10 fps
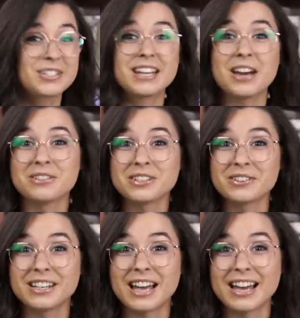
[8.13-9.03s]
today we're
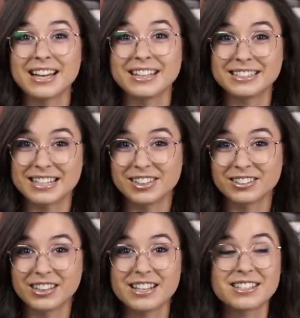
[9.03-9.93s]
doing a
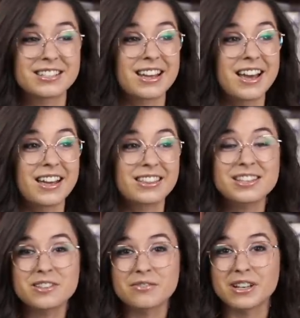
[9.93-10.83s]
tier list.
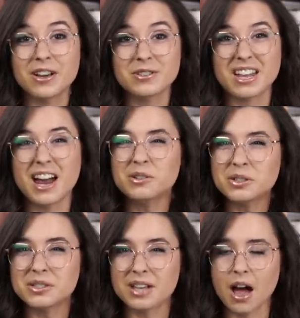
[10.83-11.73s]
These are videos that I don't
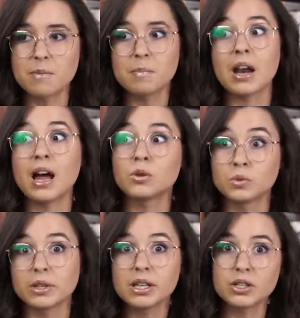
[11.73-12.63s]
do a ton, but I
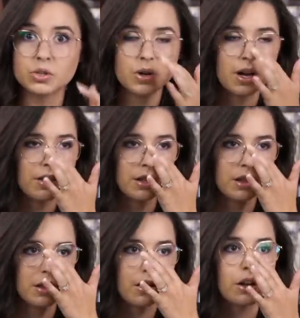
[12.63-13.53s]
really enjoy. I think
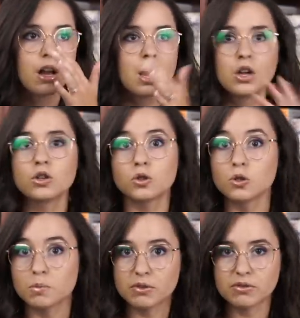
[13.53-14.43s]
they're
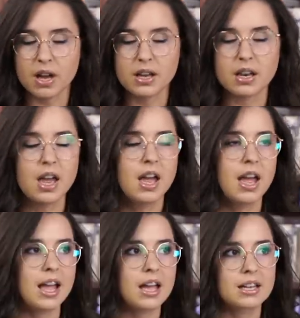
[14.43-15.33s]
super fun.
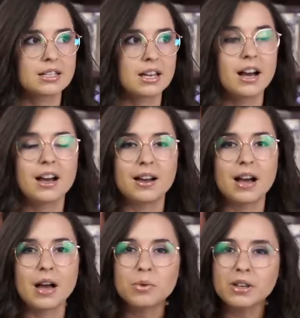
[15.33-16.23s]
And
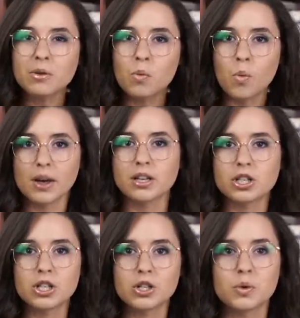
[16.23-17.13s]
I really wanted
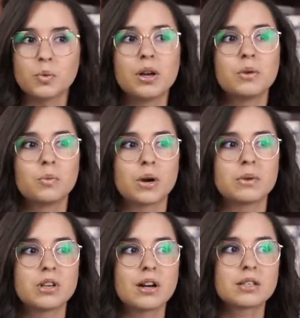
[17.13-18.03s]
to do one where
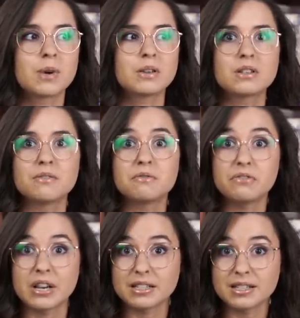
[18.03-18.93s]
we talked about some
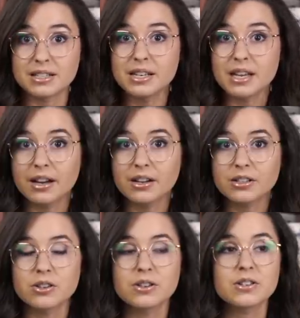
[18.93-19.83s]
fantasy
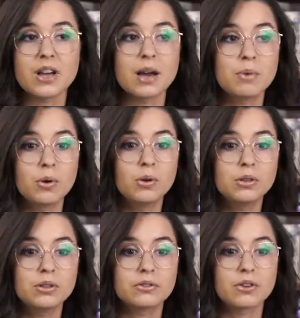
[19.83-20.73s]
characters. I
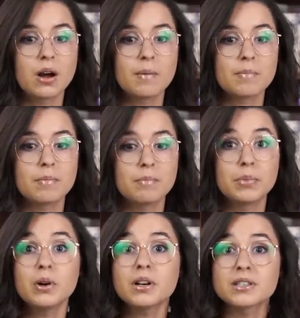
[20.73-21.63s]
pulled from
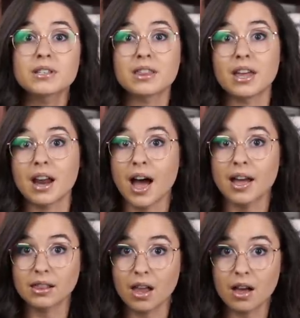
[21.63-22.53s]
books that
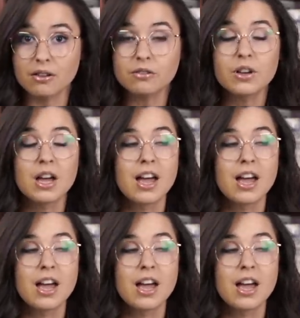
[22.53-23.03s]
I love